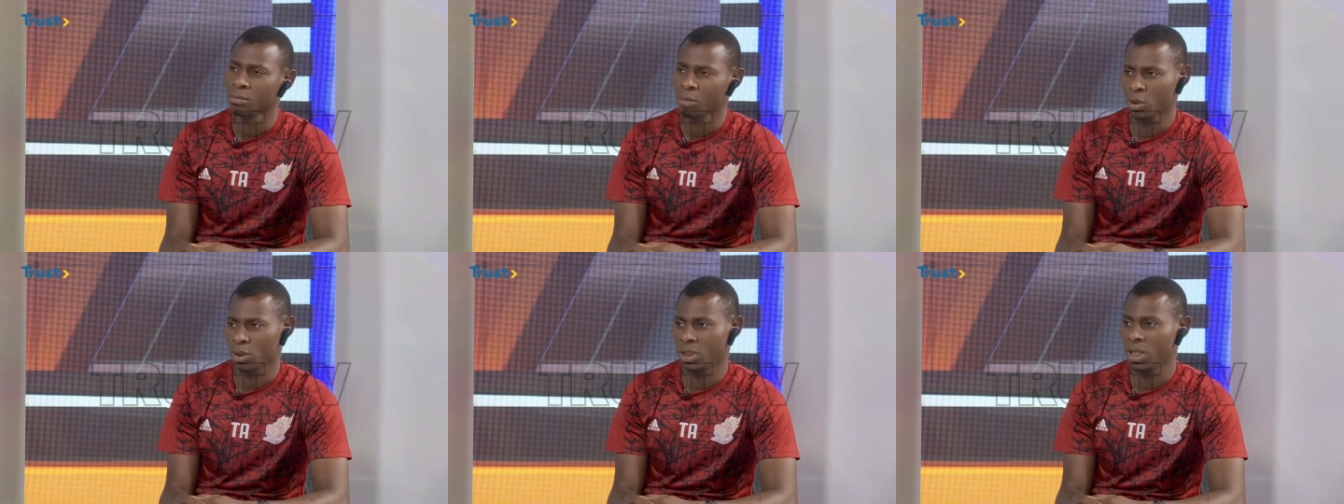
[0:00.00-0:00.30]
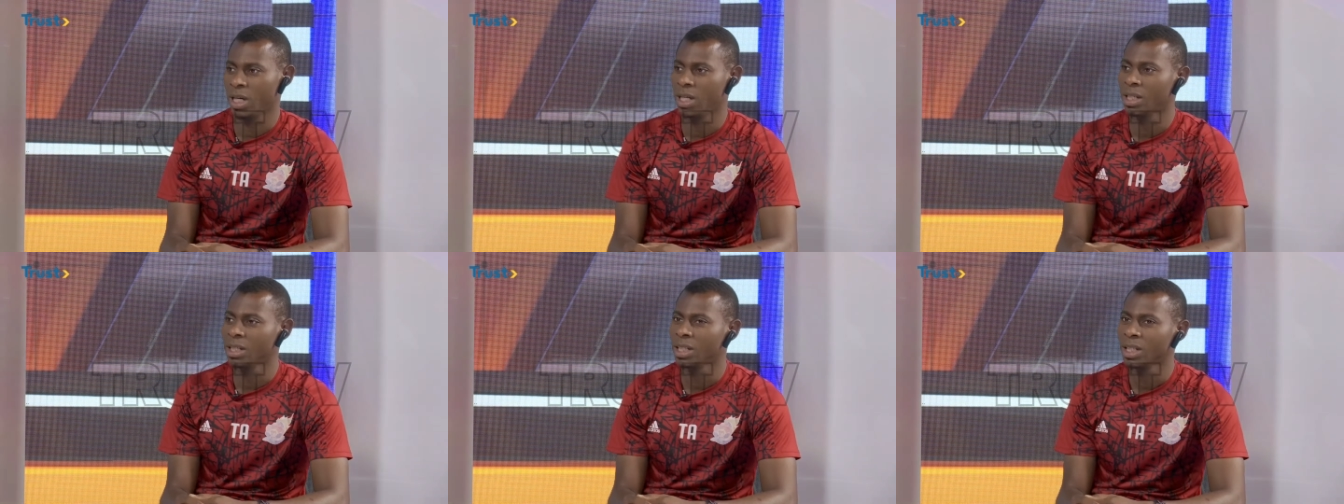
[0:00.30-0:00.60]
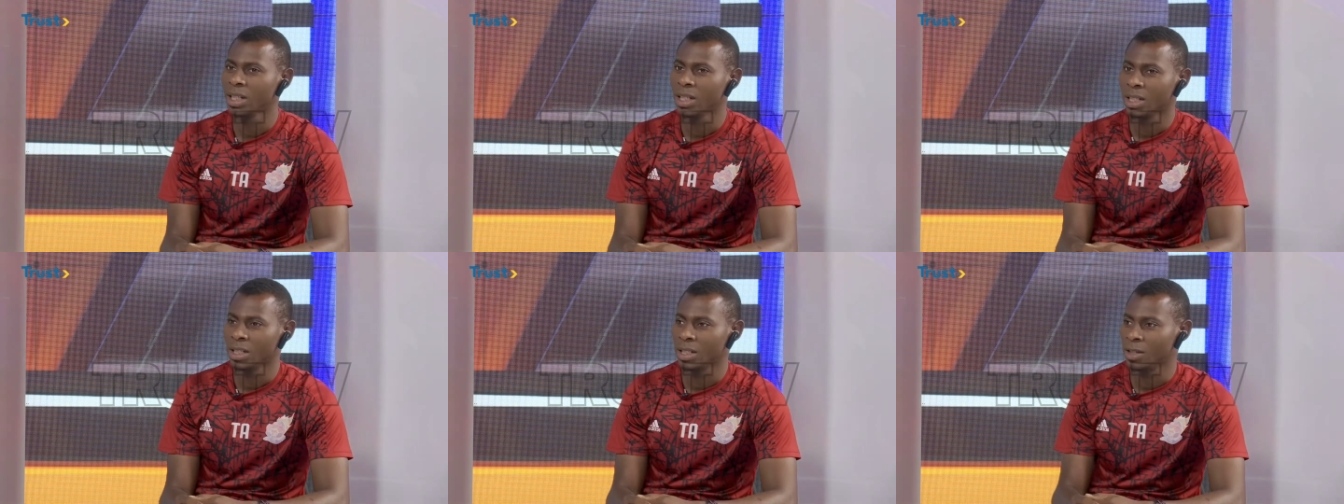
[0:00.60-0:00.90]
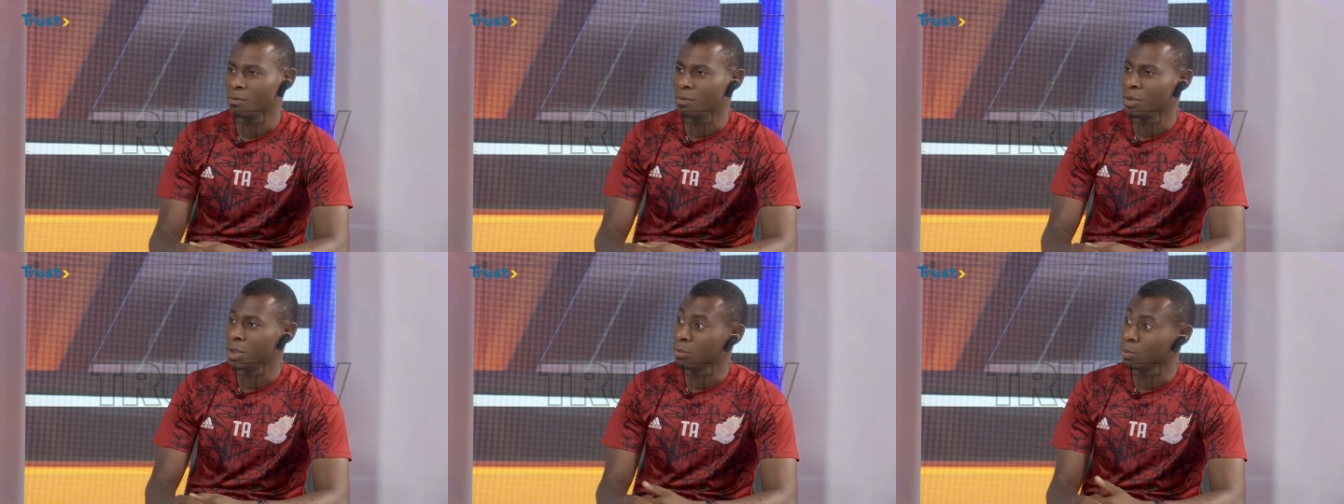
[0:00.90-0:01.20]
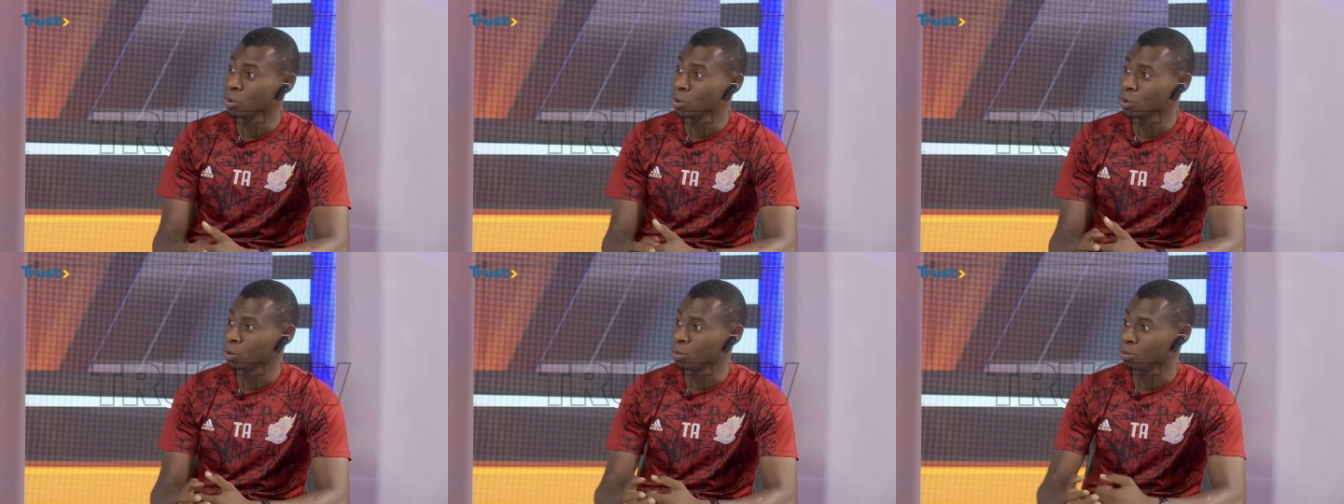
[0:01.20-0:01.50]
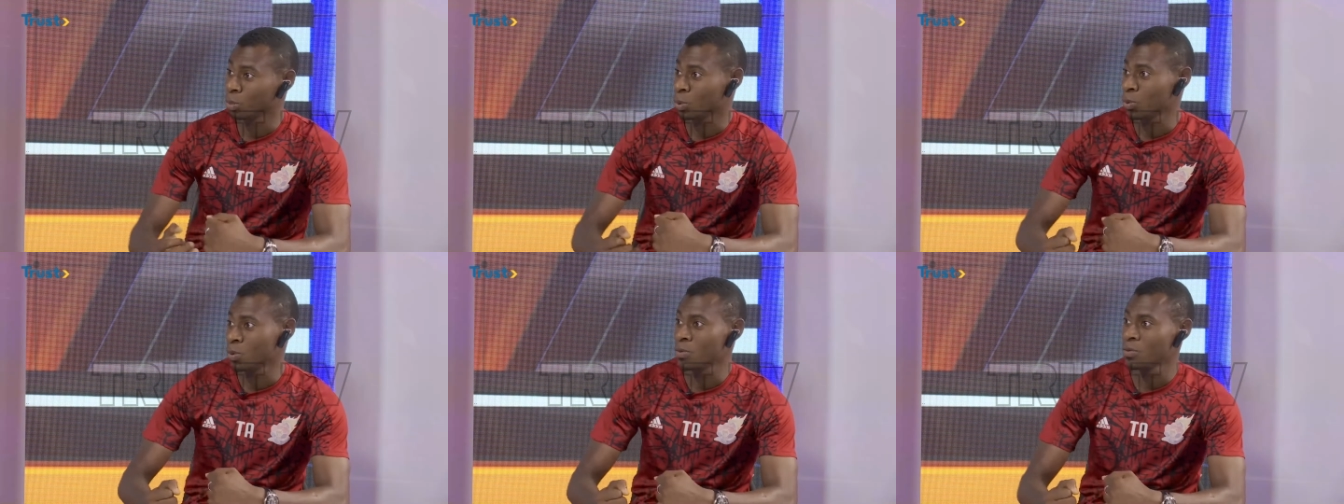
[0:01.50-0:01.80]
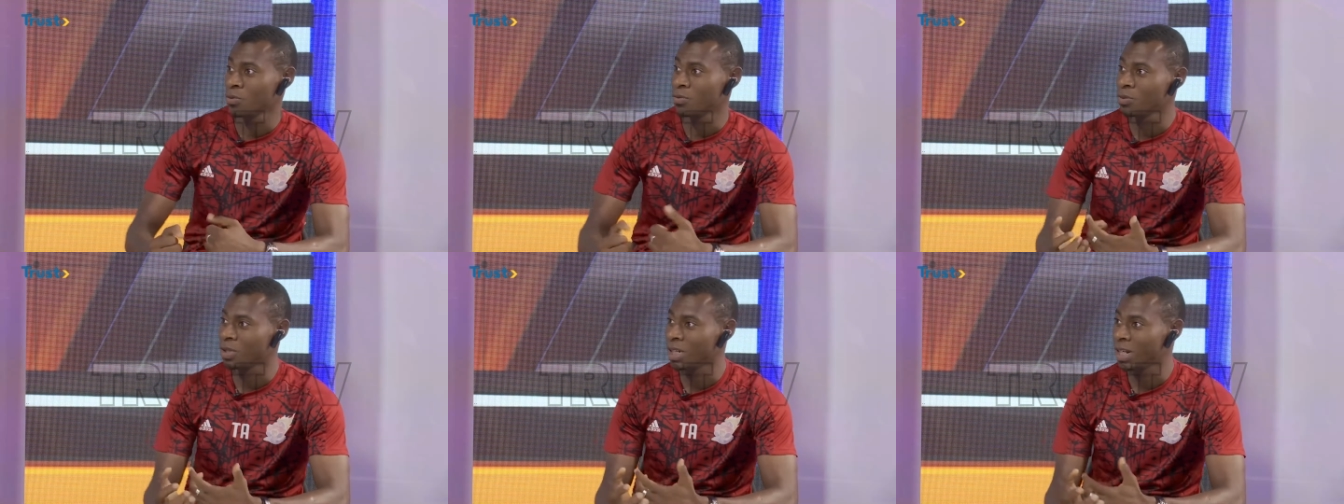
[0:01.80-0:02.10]
but then they've been able to
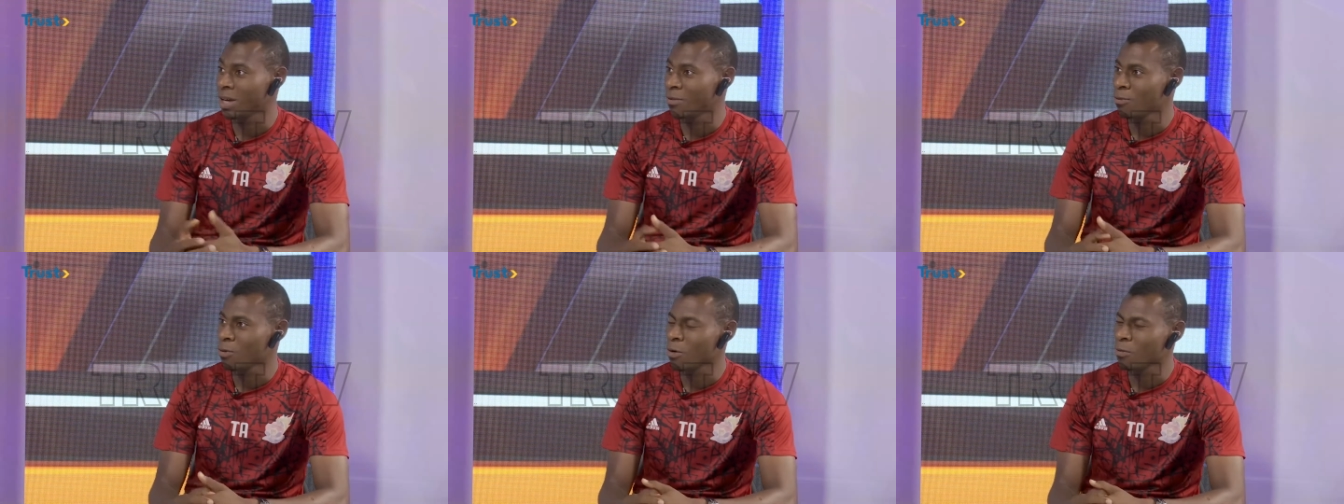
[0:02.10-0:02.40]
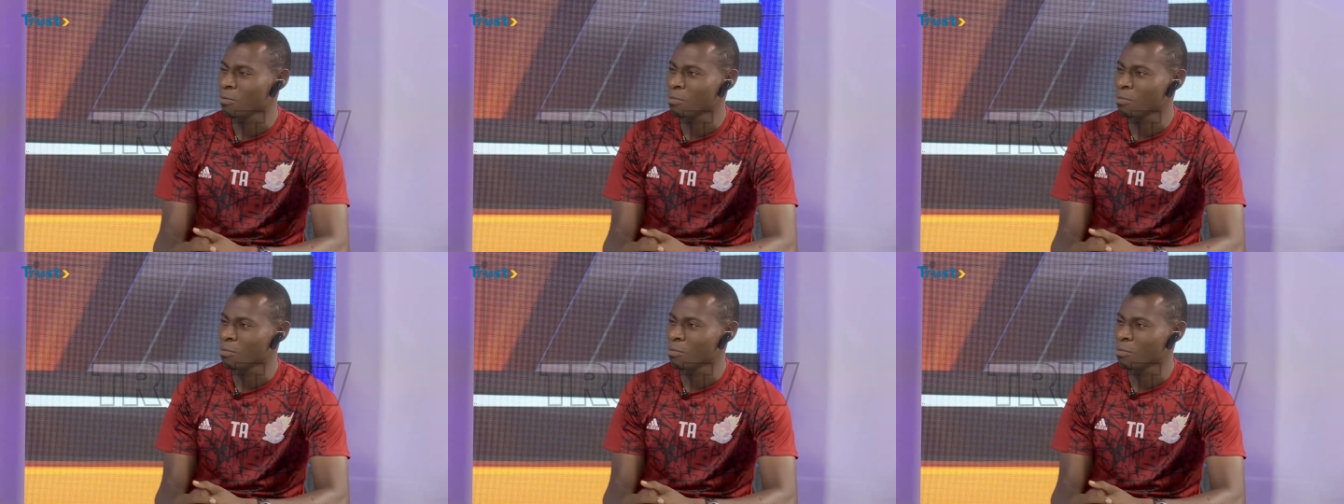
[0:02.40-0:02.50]
prove a level